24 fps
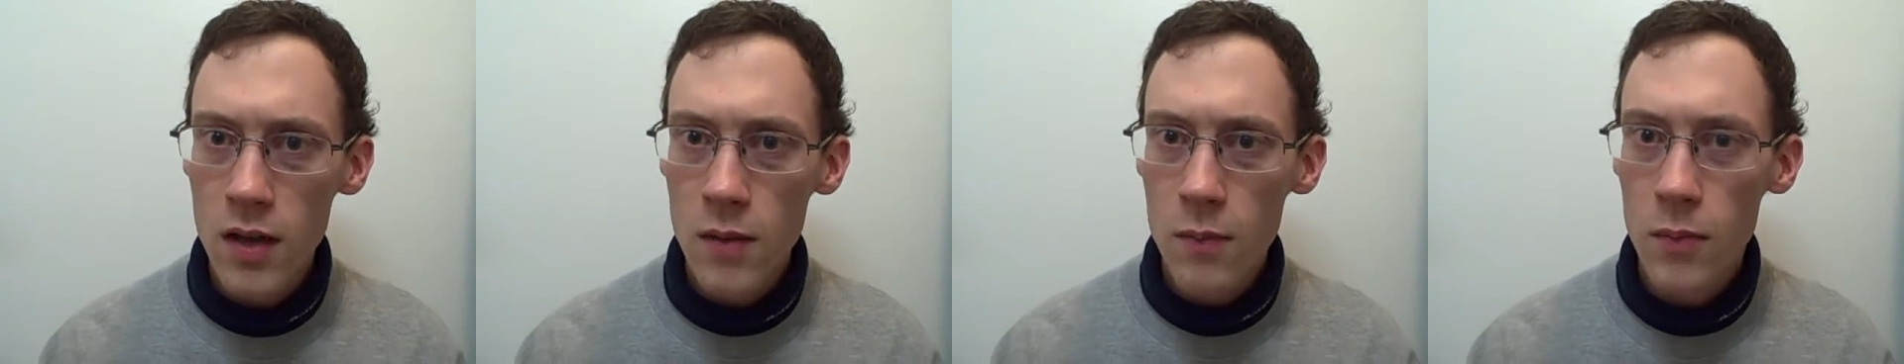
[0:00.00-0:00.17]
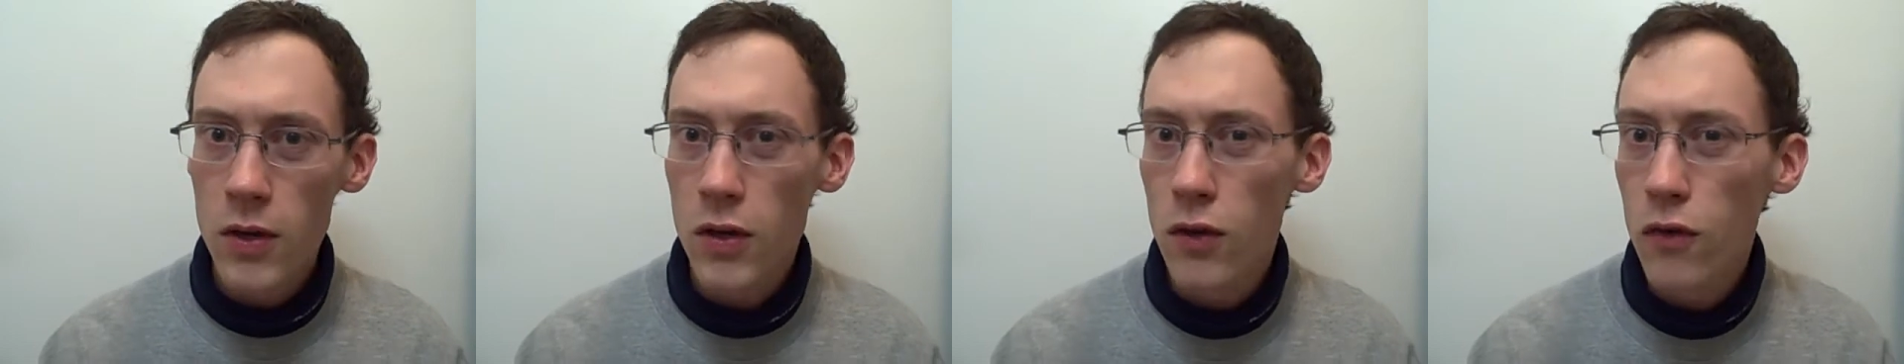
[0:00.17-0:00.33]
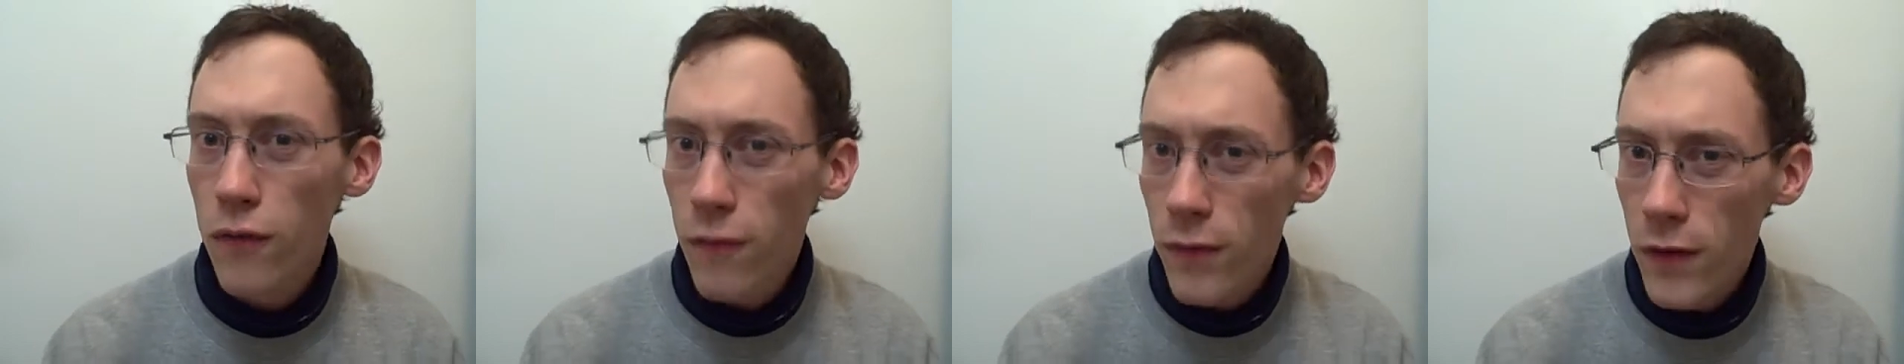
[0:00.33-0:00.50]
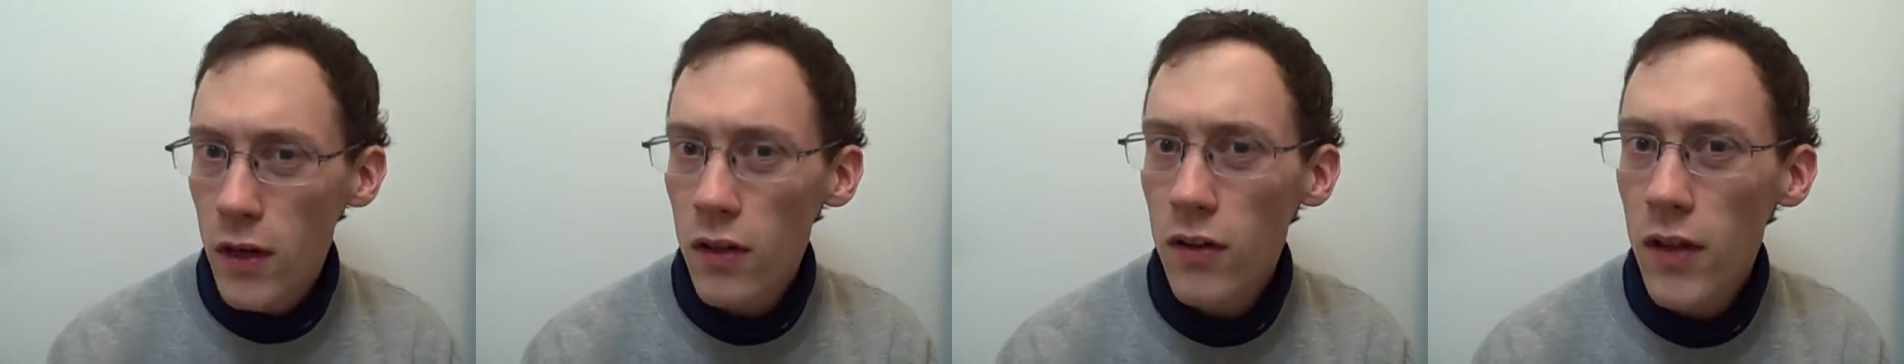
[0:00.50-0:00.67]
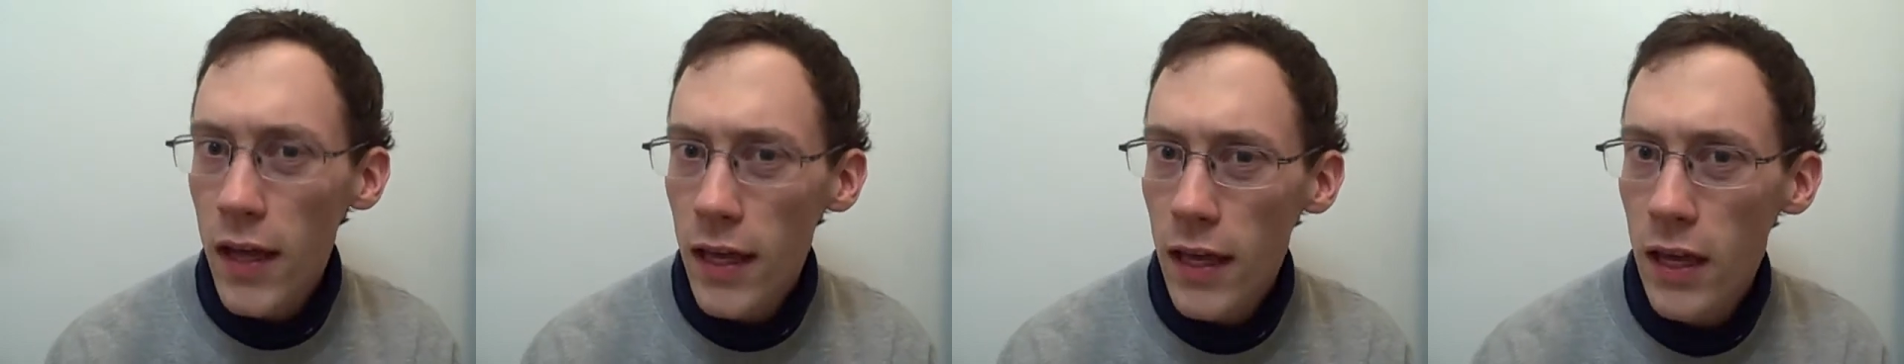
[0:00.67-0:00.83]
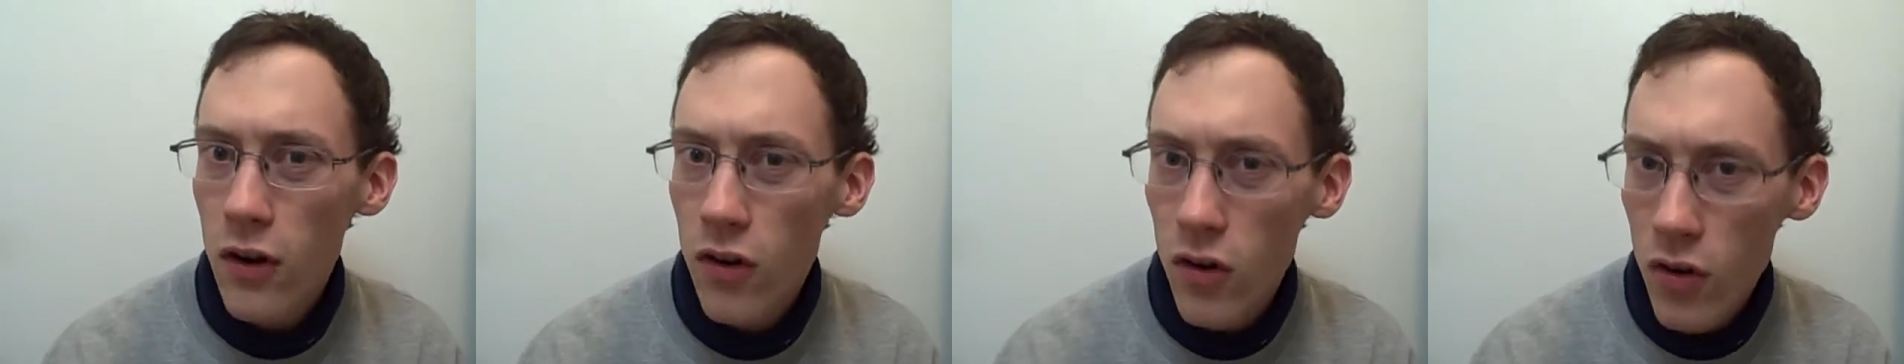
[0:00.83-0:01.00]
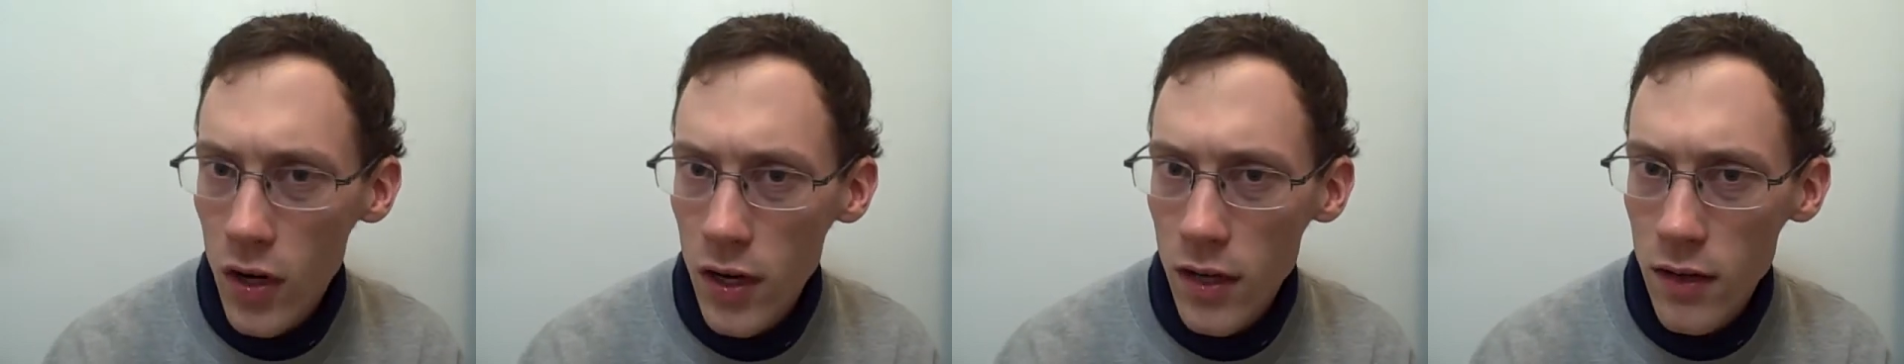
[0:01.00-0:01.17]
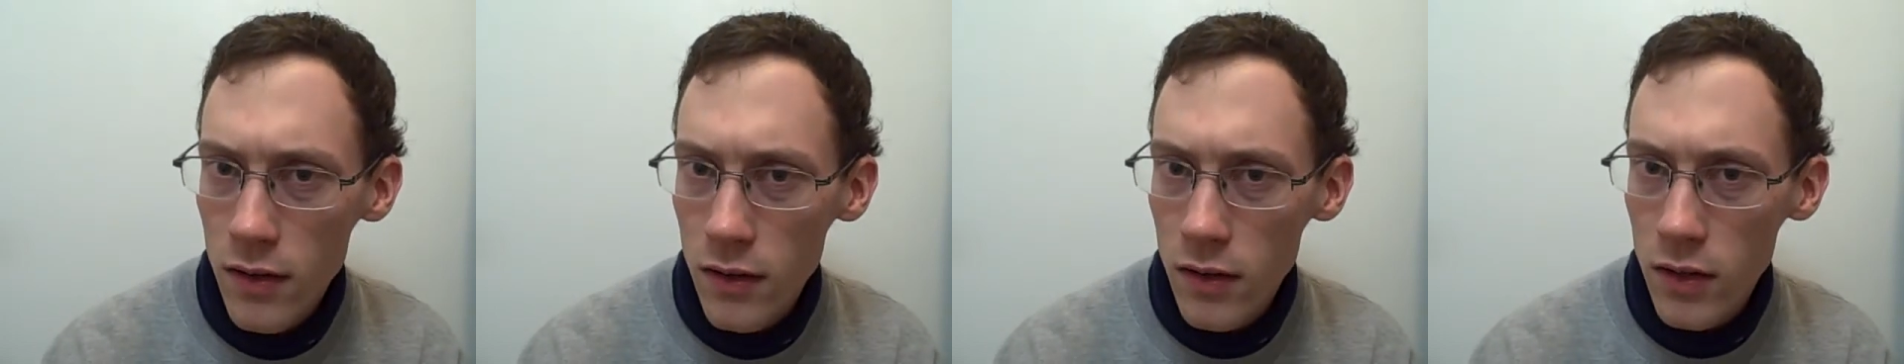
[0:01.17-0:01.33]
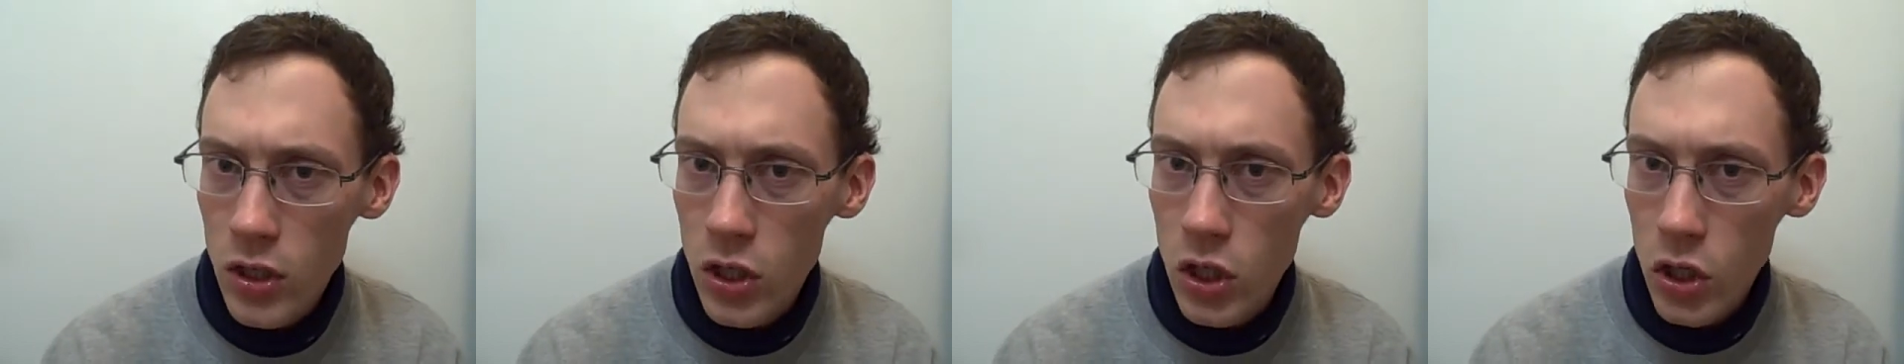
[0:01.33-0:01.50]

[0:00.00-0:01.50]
but you feel like you're in